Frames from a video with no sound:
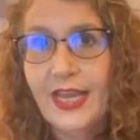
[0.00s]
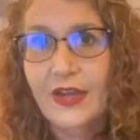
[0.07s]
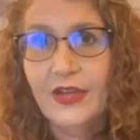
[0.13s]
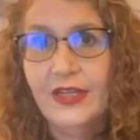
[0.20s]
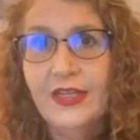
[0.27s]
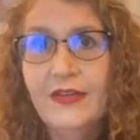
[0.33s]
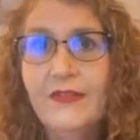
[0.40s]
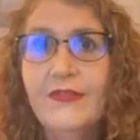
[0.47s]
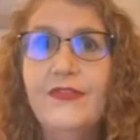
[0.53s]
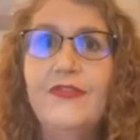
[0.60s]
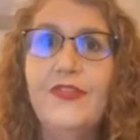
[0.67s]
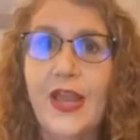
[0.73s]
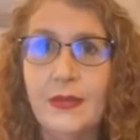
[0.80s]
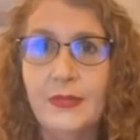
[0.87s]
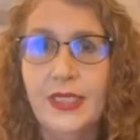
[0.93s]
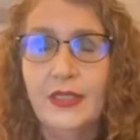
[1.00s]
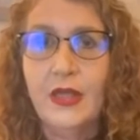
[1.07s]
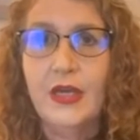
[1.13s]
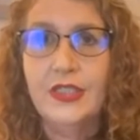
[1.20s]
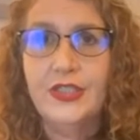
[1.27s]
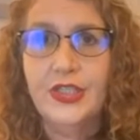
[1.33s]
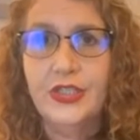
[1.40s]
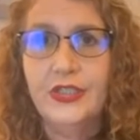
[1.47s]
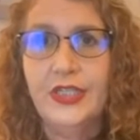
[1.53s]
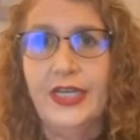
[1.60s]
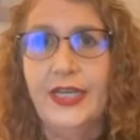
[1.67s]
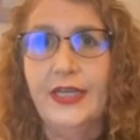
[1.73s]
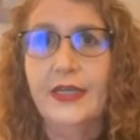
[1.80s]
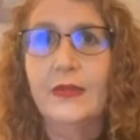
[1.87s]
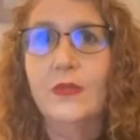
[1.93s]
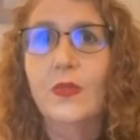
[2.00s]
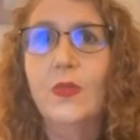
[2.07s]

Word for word: Haren, family law attorney.